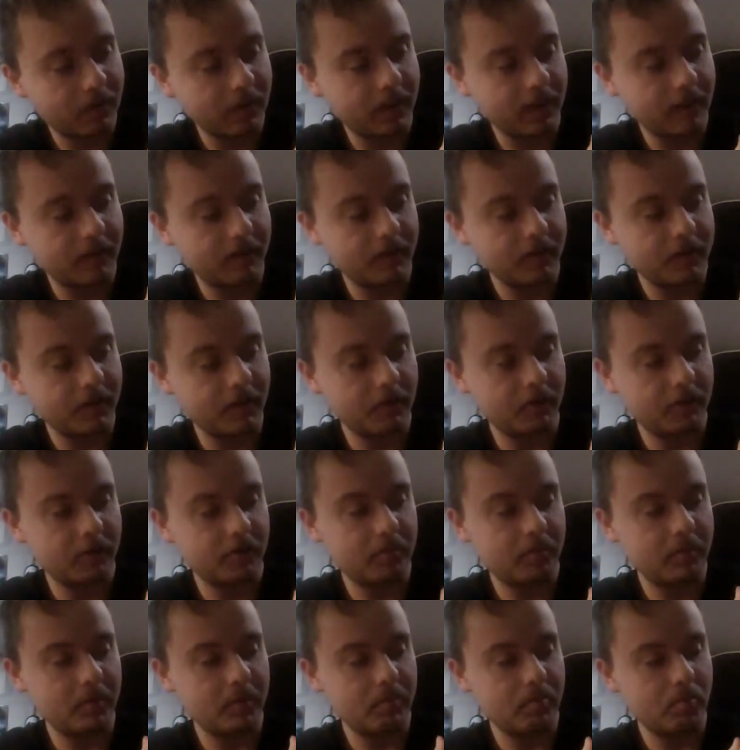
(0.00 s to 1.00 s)
they have a
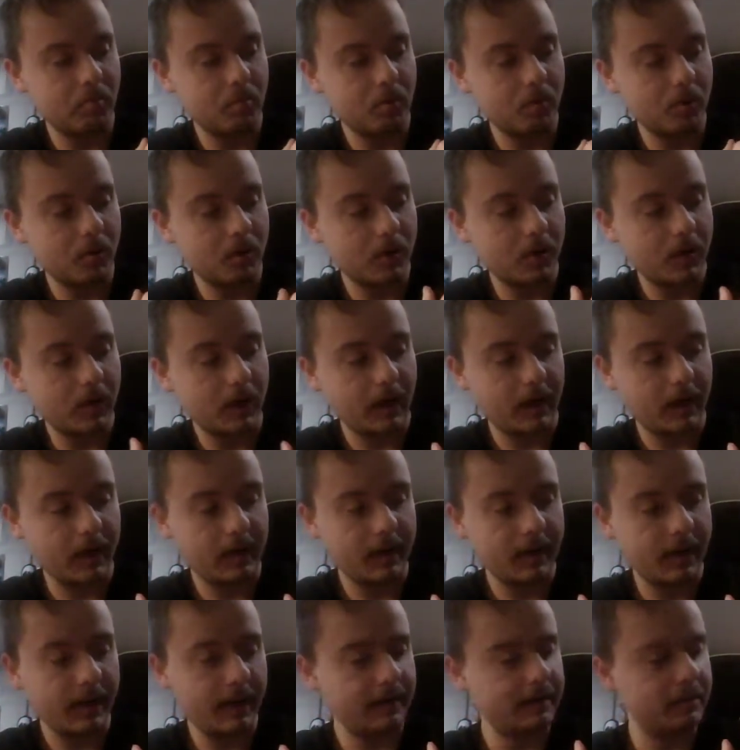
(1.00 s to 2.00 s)
USB port, and
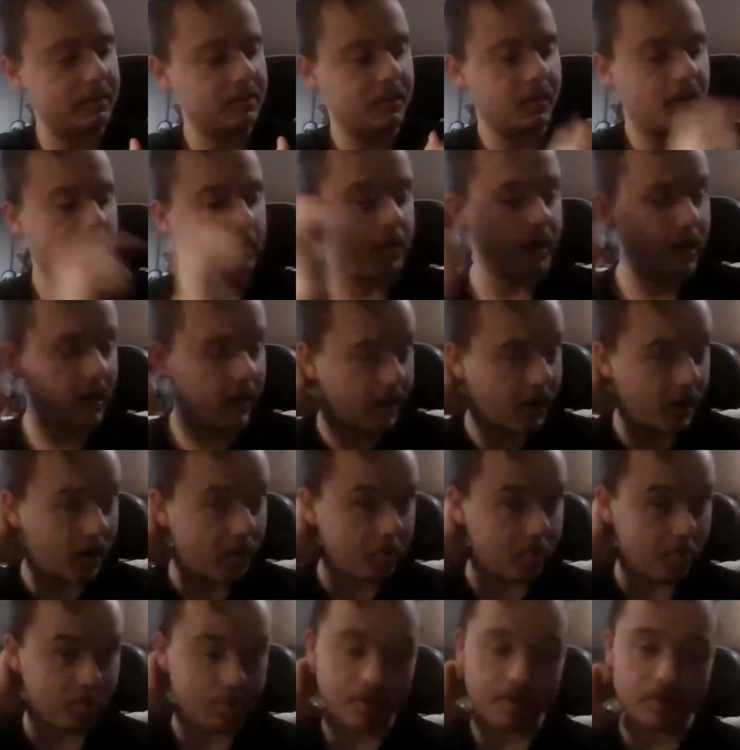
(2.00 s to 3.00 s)
an HDMI
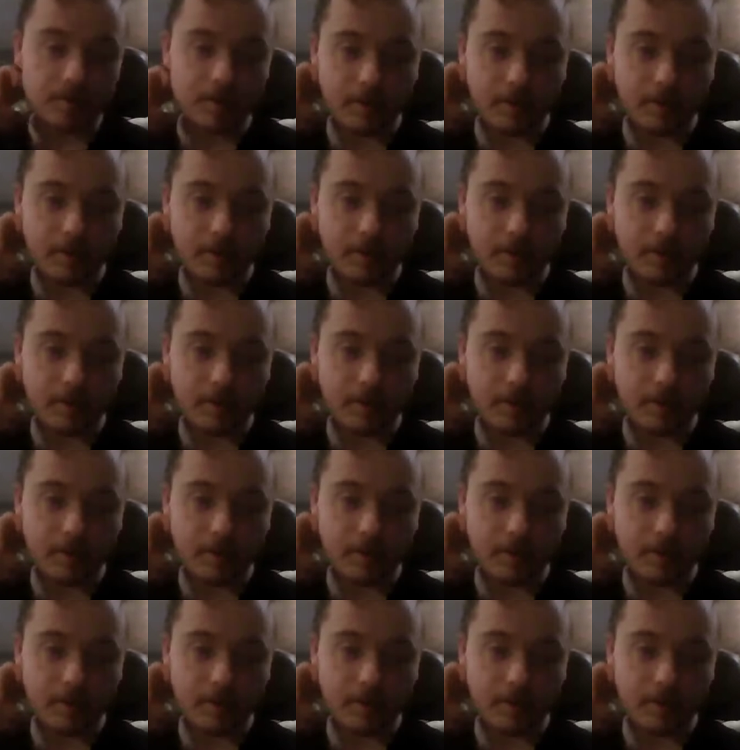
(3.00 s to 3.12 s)
output.